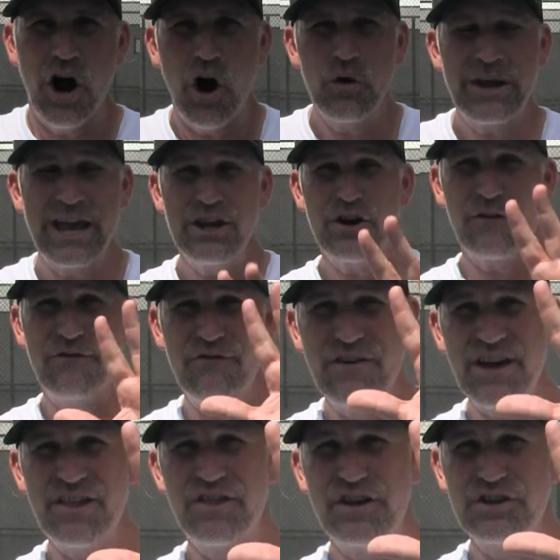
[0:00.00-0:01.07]
Okay, your
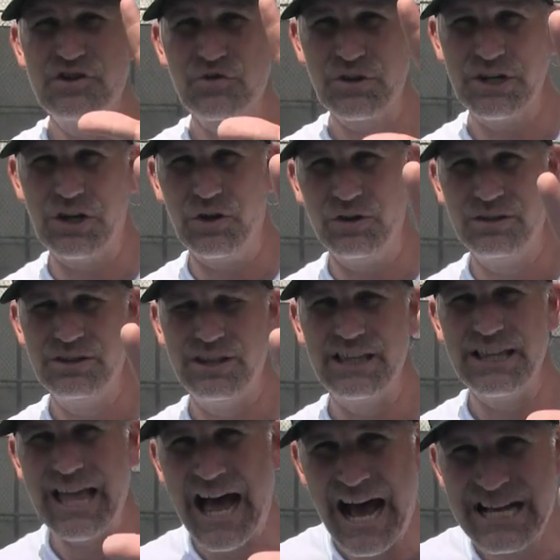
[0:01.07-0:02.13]
fifth drill,
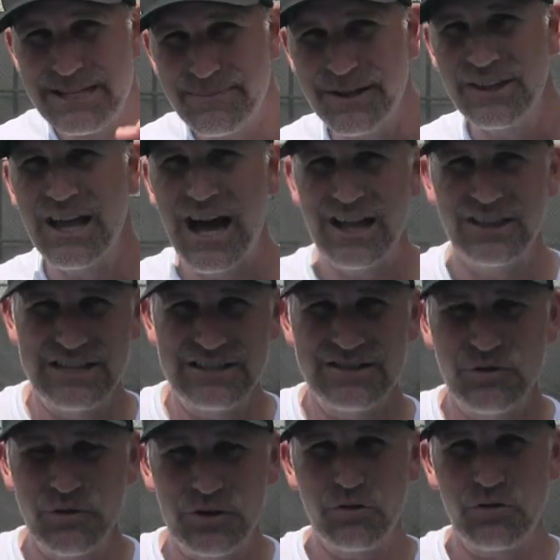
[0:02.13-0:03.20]
last but not least,
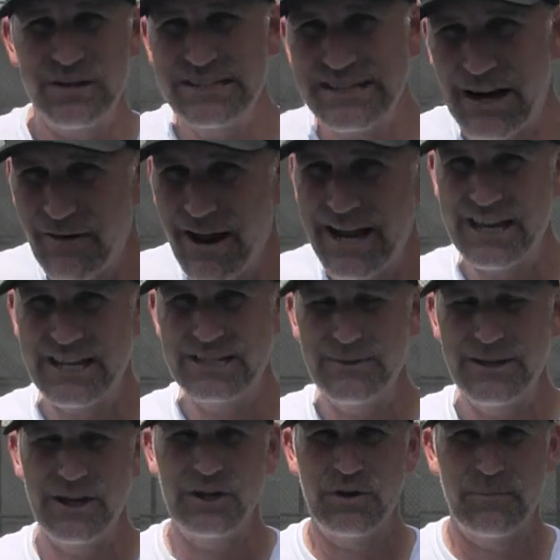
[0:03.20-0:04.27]
to increase that racket head
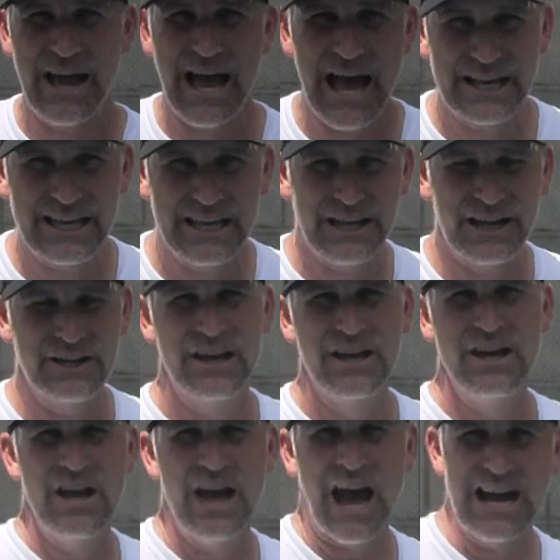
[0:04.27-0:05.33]
speed on your backhand.
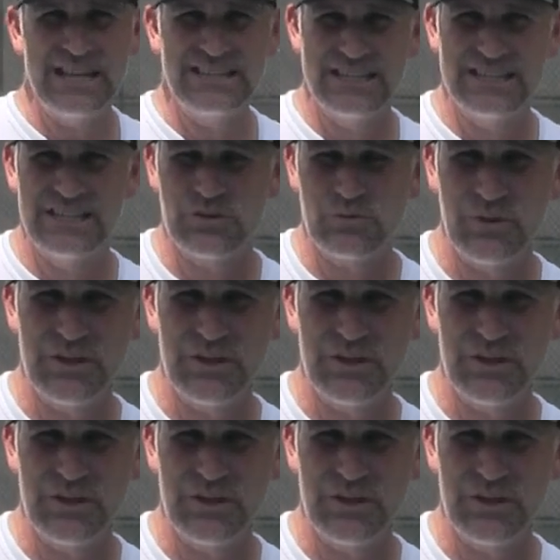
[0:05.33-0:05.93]
I did this with